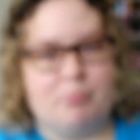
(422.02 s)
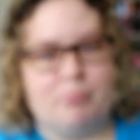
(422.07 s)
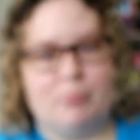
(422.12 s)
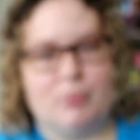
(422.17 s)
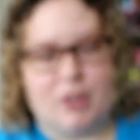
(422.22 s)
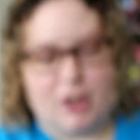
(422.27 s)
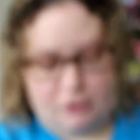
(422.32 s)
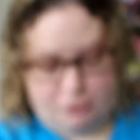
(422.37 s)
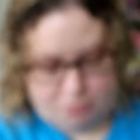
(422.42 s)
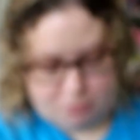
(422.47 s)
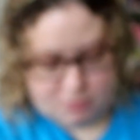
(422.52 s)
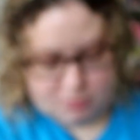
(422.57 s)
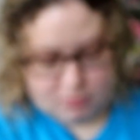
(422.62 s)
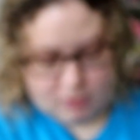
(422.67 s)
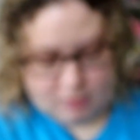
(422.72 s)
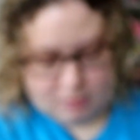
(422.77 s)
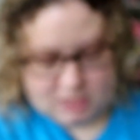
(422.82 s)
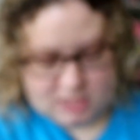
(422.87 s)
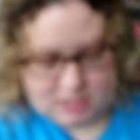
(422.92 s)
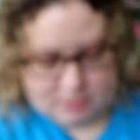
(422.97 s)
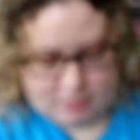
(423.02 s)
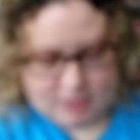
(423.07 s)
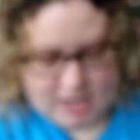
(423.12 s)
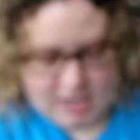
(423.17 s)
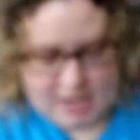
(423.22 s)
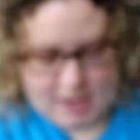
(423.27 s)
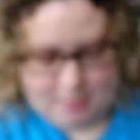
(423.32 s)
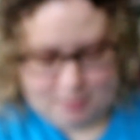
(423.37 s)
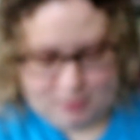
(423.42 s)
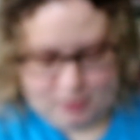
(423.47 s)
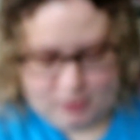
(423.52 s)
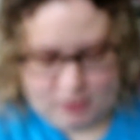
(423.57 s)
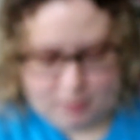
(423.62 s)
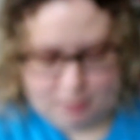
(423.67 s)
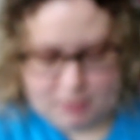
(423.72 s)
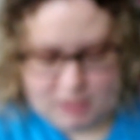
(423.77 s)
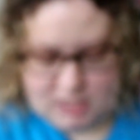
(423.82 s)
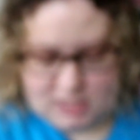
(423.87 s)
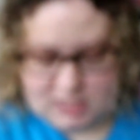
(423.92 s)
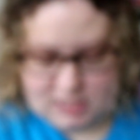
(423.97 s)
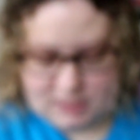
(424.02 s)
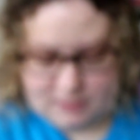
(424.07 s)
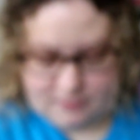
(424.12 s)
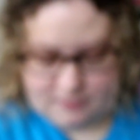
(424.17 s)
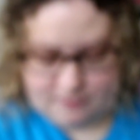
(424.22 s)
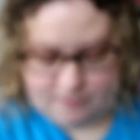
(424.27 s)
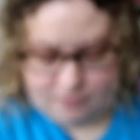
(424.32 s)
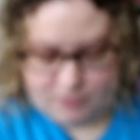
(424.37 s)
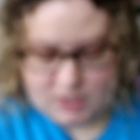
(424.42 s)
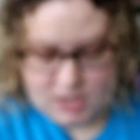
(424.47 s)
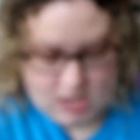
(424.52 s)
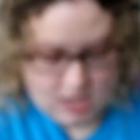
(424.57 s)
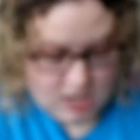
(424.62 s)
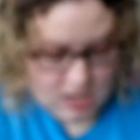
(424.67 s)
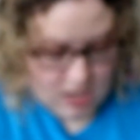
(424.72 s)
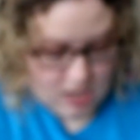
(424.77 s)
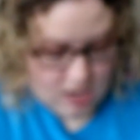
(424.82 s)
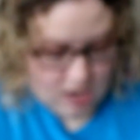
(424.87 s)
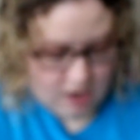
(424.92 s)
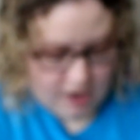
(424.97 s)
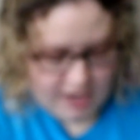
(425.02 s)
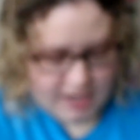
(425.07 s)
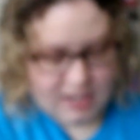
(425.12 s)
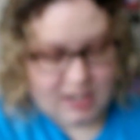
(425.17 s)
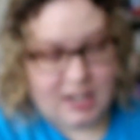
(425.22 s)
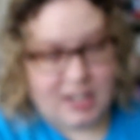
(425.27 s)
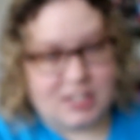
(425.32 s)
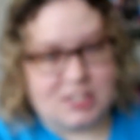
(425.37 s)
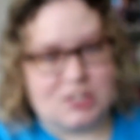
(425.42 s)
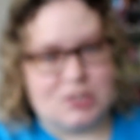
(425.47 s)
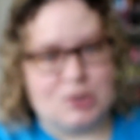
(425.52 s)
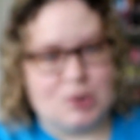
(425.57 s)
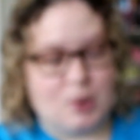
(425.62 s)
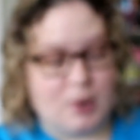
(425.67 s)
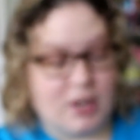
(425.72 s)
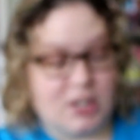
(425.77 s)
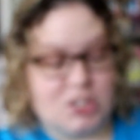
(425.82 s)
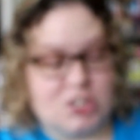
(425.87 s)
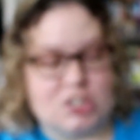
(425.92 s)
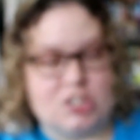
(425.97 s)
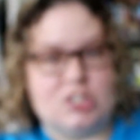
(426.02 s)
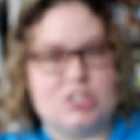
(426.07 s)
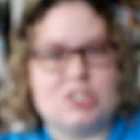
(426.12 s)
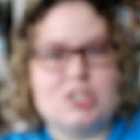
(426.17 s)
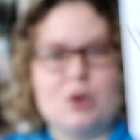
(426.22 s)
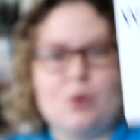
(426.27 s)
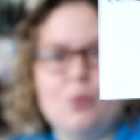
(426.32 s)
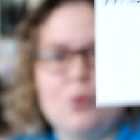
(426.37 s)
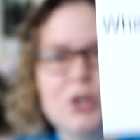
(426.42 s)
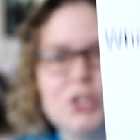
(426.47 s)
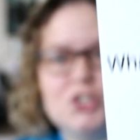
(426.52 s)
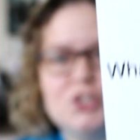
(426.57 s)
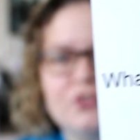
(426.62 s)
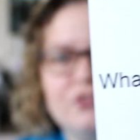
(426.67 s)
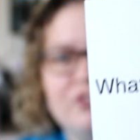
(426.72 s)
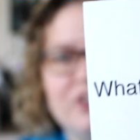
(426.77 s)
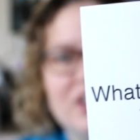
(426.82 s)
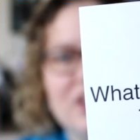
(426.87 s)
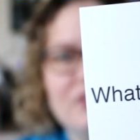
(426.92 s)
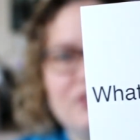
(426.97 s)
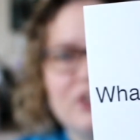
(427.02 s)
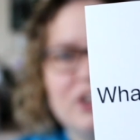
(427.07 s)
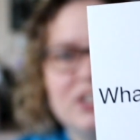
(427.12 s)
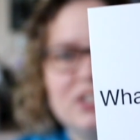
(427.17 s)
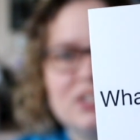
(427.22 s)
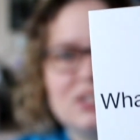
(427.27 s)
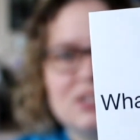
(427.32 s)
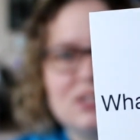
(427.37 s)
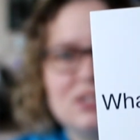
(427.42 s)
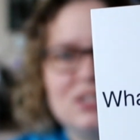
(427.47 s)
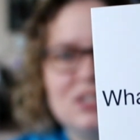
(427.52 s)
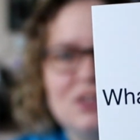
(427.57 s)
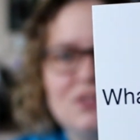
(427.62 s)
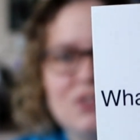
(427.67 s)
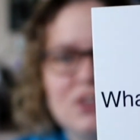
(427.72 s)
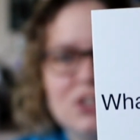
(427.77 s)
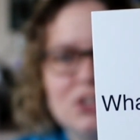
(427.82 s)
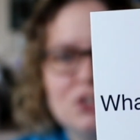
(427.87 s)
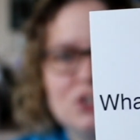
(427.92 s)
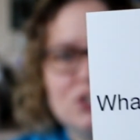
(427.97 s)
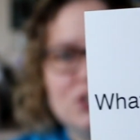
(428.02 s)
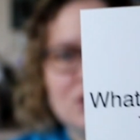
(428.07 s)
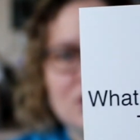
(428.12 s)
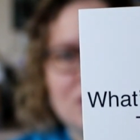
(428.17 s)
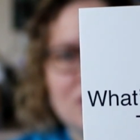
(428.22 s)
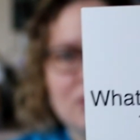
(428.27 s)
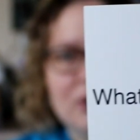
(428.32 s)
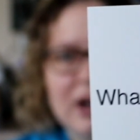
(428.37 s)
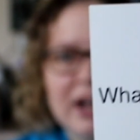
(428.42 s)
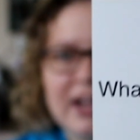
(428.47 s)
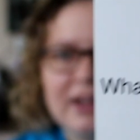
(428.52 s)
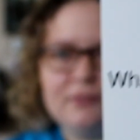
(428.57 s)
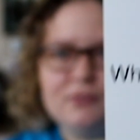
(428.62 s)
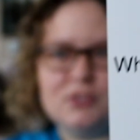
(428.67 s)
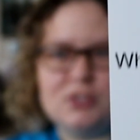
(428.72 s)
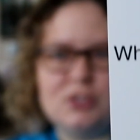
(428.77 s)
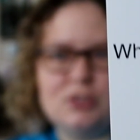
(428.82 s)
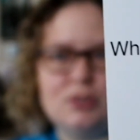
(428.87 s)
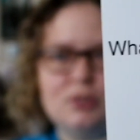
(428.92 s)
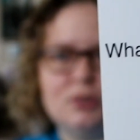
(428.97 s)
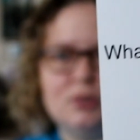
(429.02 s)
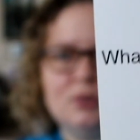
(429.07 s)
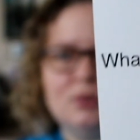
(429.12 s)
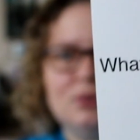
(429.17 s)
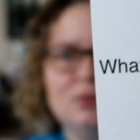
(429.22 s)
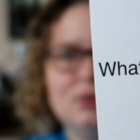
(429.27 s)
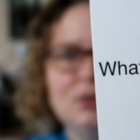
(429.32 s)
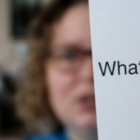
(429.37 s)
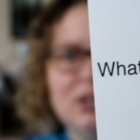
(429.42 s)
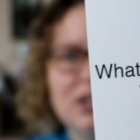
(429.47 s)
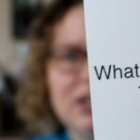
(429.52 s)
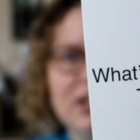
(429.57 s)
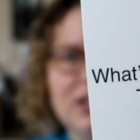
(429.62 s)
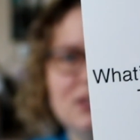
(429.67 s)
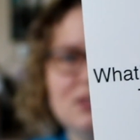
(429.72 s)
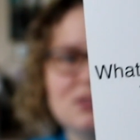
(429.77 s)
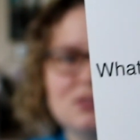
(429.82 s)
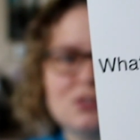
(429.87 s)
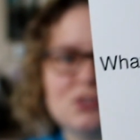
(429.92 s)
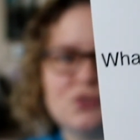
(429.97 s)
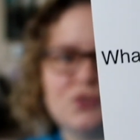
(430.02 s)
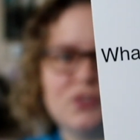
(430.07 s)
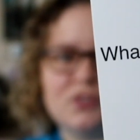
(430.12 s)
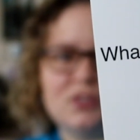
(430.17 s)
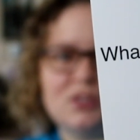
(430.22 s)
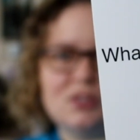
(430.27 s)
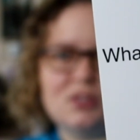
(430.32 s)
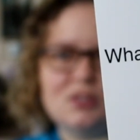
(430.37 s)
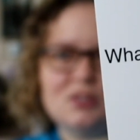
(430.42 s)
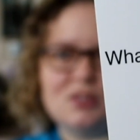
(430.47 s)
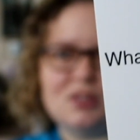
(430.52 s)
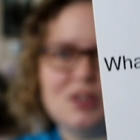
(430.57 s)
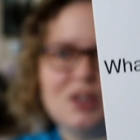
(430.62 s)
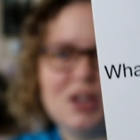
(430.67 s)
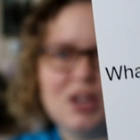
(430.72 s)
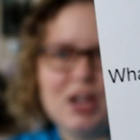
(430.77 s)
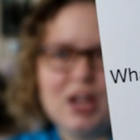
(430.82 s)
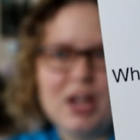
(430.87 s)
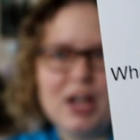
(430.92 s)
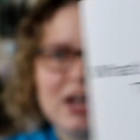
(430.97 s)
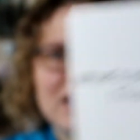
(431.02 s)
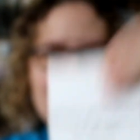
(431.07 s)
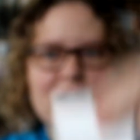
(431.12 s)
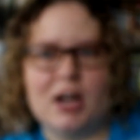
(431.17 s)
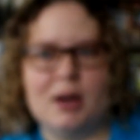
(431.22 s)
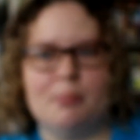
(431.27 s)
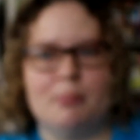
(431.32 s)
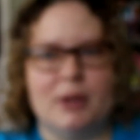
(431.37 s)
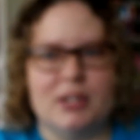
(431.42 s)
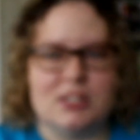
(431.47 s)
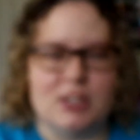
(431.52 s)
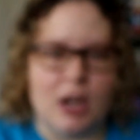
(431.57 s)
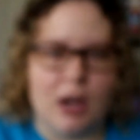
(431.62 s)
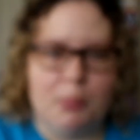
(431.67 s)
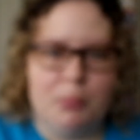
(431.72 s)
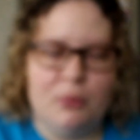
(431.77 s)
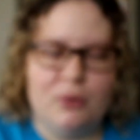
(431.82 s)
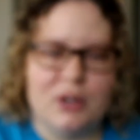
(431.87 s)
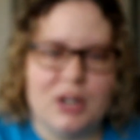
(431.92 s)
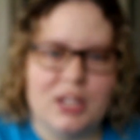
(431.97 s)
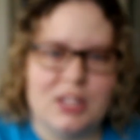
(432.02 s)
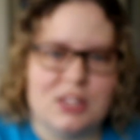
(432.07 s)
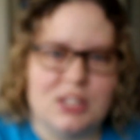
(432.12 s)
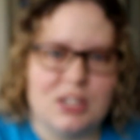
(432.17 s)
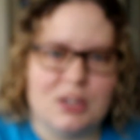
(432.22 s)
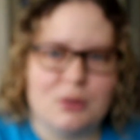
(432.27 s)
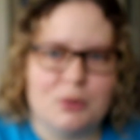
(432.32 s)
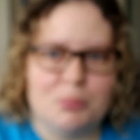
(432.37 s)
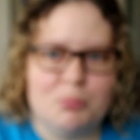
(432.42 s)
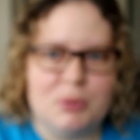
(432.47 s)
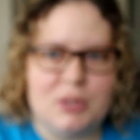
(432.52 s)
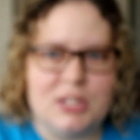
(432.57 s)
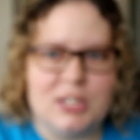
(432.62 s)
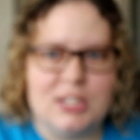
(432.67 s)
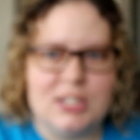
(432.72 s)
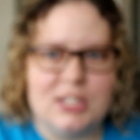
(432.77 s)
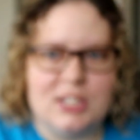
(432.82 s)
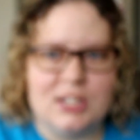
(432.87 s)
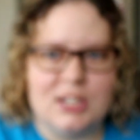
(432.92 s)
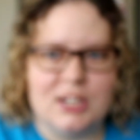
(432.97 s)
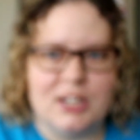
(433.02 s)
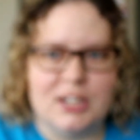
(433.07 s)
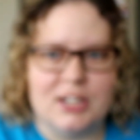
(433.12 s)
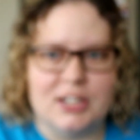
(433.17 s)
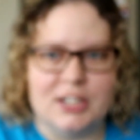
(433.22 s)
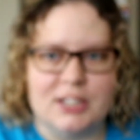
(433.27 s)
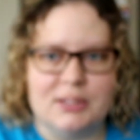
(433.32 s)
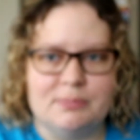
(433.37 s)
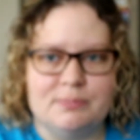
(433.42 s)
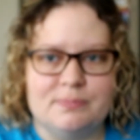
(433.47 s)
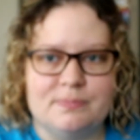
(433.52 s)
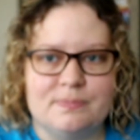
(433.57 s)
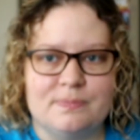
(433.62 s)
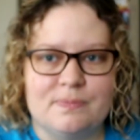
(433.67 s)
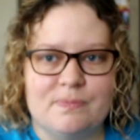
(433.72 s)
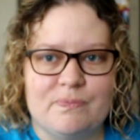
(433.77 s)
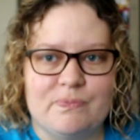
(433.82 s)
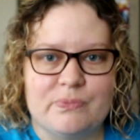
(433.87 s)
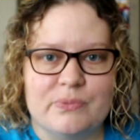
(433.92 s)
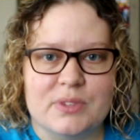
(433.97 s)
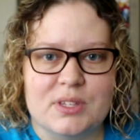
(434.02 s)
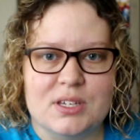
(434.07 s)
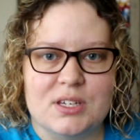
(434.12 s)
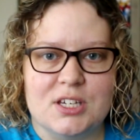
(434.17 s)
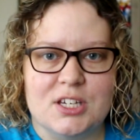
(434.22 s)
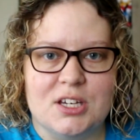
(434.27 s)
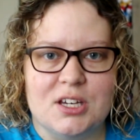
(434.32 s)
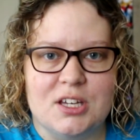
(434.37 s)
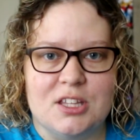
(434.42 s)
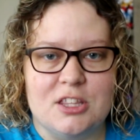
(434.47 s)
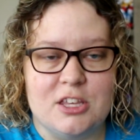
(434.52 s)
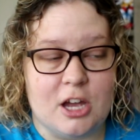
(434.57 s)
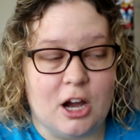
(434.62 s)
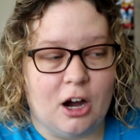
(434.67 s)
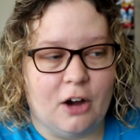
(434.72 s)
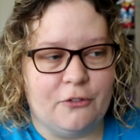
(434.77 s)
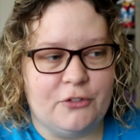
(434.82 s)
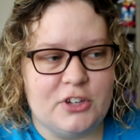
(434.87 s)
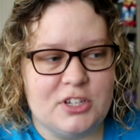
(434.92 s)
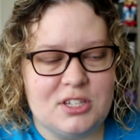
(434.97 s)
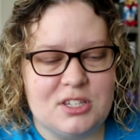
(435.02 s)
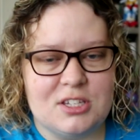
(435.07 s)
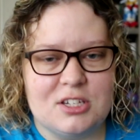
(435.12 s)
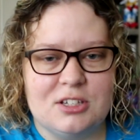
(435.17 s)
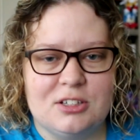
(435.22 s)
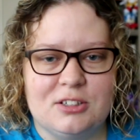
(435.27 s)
Love me some pineapple on pizza. Alright, next two questions. What's your favorite TV show? I have two answers for this. My top one, I think, would be The Office.